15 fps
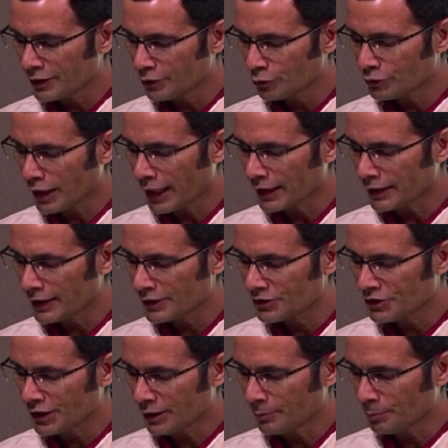into cyclic
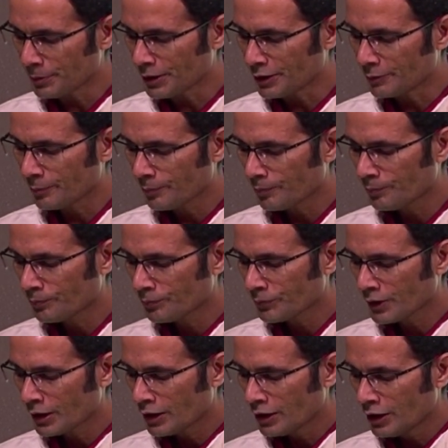GMP.
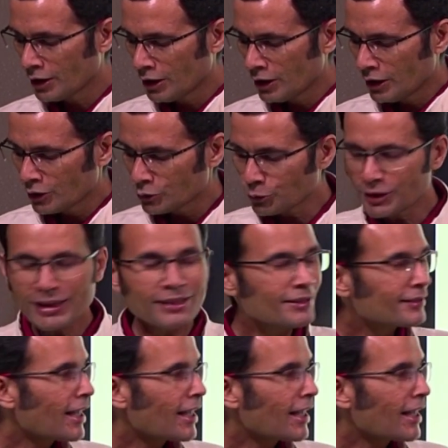So, these